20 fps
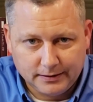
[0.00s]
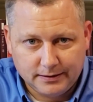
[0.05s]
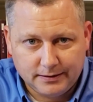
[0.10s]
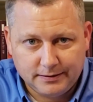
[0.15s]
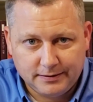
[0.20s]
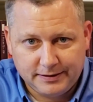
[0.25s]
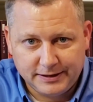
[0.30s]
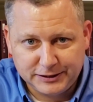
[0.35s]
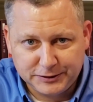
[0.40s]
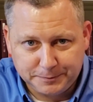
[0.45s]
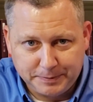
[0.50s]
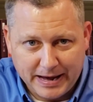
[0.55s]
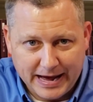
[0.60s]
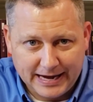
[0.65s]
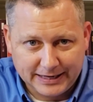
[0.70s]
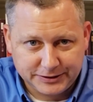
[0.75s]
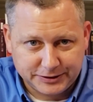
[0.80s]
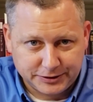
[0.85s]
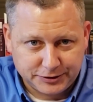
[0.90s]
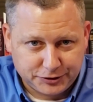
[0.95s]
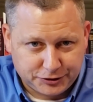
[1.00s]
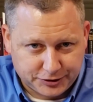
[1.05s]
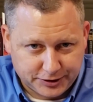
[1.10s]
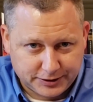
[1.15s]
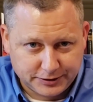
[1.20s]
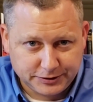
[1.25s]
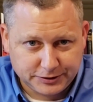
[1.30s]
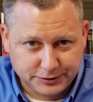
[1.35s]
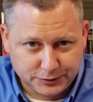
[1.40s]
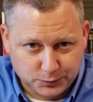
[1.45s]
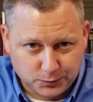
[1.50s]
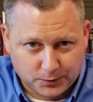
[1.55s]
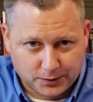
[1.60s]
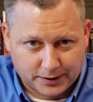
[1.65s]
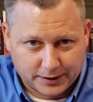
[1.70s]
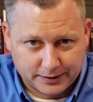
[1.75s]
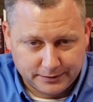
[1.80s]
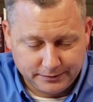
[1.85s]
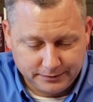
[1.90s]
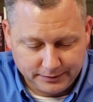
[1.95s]
This passage, Genesis
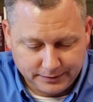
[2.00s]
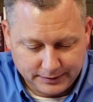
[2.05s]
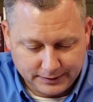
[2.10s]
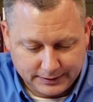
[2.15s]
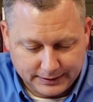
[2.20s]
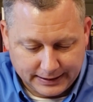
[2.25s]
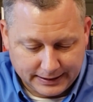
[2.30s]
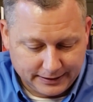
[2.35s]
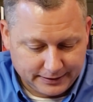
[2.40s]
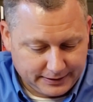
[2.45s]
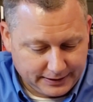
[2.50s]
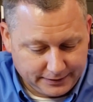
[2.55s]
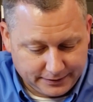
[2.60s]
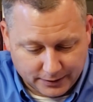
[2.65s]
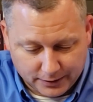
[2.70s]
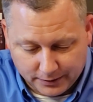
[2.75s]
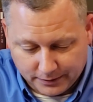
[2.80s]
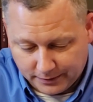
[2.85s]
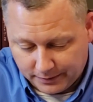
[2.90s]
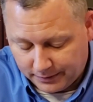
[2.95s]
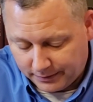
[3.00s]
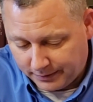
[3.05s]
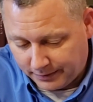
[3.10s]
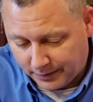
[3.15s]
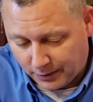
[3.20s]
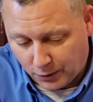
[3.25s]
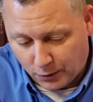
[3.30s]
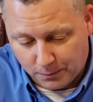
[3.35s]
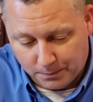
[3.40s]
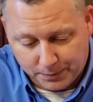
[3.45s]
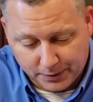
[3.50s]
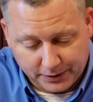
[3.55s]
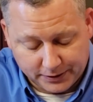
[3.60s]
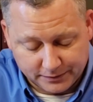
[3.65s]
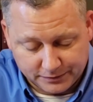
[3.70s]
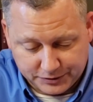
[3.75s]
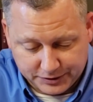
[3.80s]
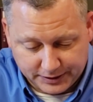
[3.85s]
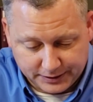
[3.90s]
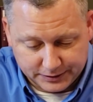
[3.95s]
1, and indeed the whole book
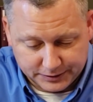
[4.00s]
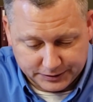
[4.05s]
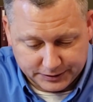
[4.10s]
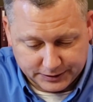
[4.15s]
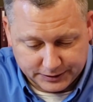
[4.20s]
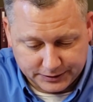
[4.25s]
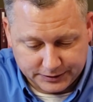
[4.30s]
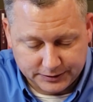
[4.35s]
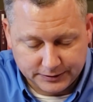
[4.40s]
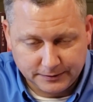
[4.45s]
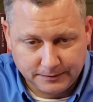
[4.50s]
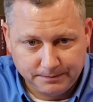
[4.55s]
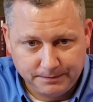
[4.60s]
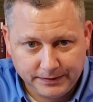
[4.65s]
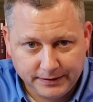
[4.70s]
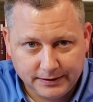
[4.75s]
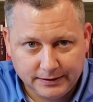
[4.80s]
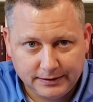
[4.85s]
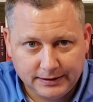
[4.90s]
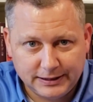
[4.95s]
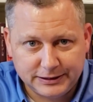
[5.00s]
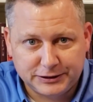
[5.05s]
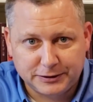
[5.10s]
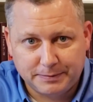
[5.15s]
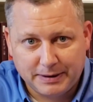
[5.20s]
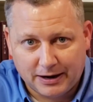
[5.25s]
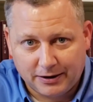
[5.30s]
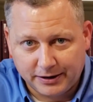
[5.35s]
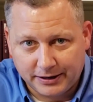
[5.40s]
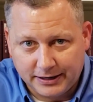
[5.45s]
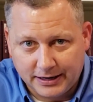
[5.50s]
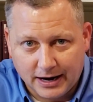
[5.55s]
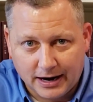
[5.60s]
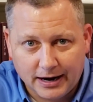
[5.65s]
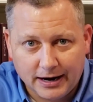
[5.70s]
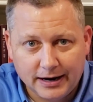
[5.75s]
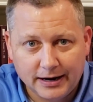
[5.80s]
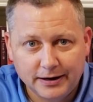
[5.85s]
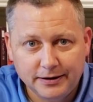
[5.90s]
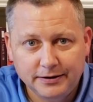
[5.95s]
of Genesis, is about
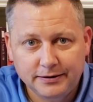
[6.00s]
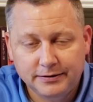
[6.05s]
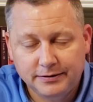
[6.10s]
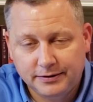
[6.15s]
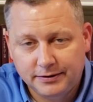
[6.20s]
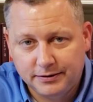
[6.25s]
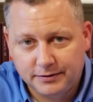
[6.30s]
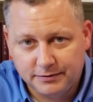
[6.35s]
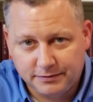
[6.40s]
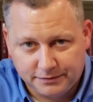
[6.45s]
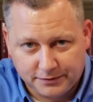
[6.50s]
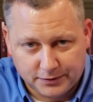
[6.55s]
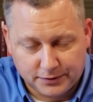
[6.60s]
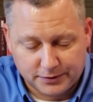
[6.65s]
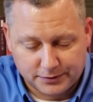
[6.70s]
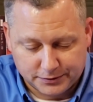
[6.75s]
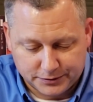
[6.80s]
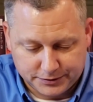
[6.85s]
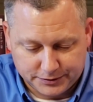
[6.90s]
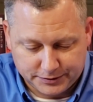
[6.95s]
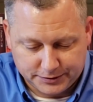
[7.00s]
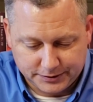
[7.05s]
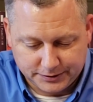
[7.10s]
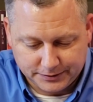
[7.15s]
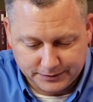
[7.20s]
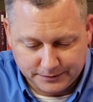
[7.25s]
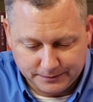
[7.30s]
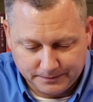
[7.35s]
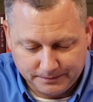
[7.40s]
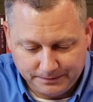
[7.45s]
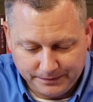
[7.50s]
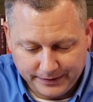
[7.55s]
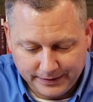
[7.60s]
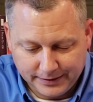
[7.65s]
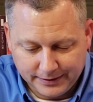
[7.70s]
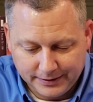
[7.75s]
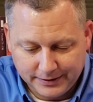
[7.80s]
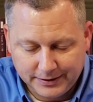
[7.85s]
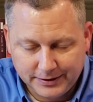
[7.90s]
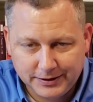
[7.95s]
God first.
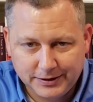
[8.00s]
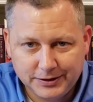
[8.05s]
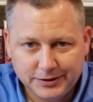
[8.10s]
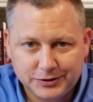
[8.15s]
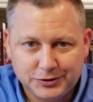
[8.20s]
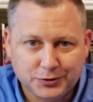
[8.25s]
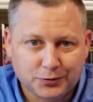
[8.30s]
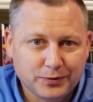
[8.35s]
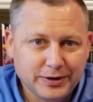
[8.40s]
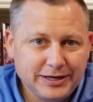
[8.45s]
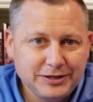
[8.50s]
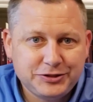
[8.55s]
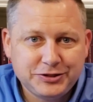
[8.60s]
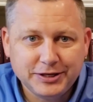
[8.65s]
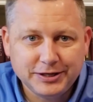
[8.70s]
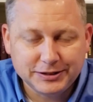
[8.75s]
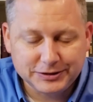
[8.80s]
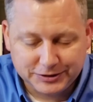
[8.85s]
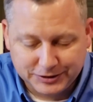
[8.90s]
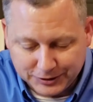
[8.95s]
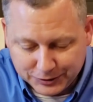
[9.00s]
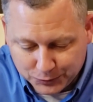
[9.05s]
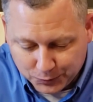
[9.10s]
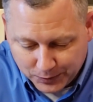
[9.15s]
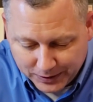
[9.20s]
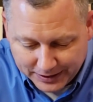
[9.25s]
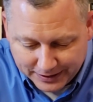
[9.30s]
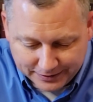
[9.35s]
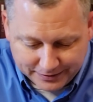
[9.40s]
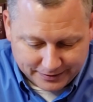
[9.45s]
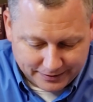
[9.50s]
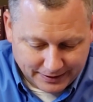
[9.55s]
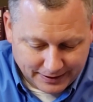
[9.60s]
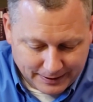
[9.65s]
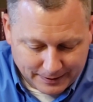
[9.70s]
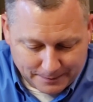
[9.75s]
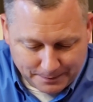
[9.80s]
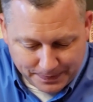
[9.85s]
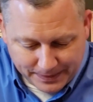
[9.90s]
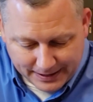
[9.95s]
To read Genesis with
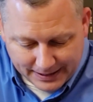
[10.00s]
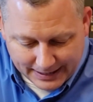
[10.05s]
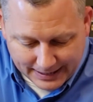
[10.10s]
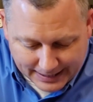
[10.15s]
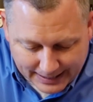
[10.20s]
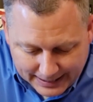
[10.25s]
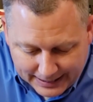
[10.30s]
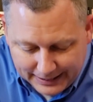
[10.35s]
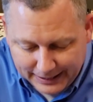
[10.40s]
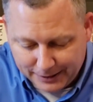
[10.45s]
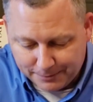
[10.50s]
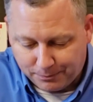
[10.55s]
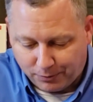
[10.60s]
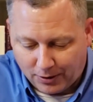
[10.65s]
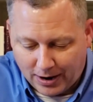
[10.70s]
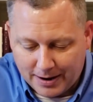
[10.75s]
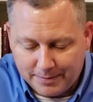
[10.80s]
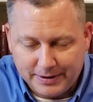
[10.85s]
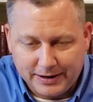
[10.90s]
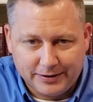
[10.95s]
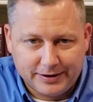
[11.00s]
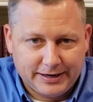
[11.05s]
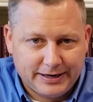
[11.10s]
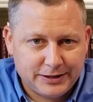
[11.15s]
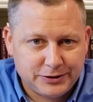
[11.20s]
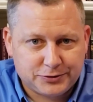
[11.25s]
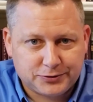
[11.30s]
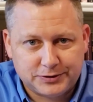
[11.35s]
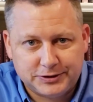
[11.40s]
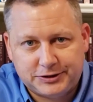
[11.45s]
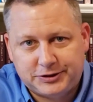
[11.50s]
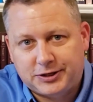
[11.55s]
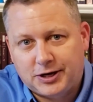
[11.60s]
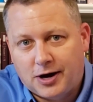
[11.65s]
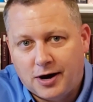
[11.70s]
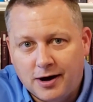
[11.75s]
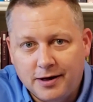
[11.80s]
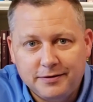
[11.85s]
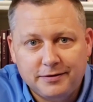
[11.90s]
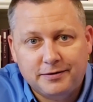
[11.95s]
any primary interest
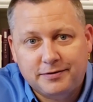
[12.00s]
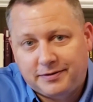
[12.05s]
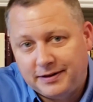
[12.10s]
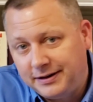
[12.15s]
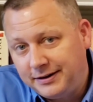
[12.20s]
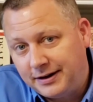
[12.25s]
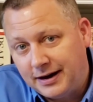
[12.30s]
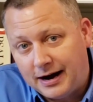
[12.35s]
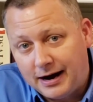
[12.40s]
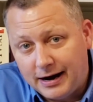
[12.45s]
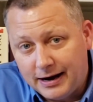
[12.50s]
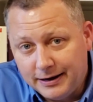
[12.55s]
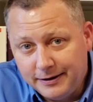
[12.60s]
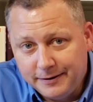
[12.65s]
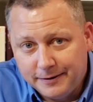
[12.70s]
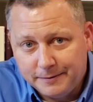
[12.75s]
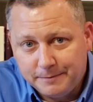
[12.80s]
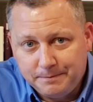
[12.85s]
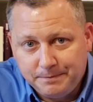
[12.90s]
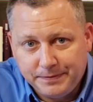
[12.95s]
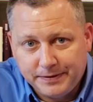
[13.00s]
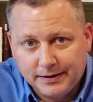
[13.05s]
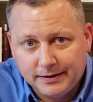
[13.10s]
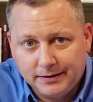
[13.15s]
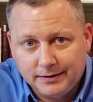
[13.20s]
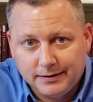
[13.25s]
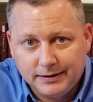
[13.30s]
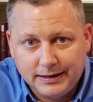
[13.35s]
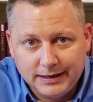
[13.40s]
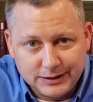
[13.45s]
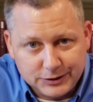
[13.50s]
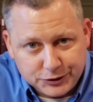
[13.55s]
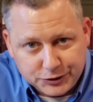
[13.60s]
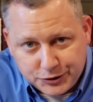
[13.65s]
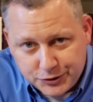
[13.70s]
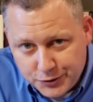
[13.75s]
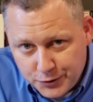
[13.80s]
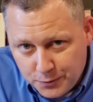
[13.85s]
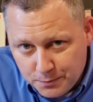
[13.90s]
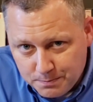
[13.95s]
other than God is
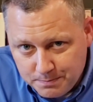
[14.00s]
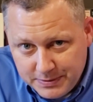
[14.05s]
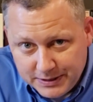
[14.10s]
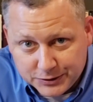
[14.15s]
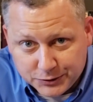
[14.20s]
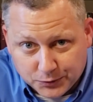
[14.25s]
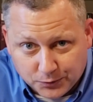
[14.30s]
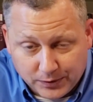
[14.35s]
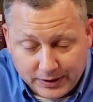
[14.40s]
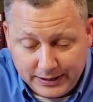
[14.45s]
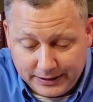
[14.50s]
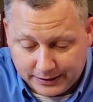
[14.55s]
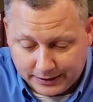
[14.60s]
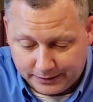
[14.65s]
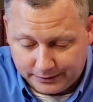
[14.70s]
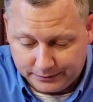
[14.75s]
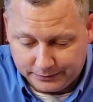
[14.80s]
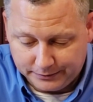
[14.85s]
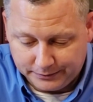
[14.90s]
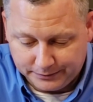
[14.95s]
to misread it.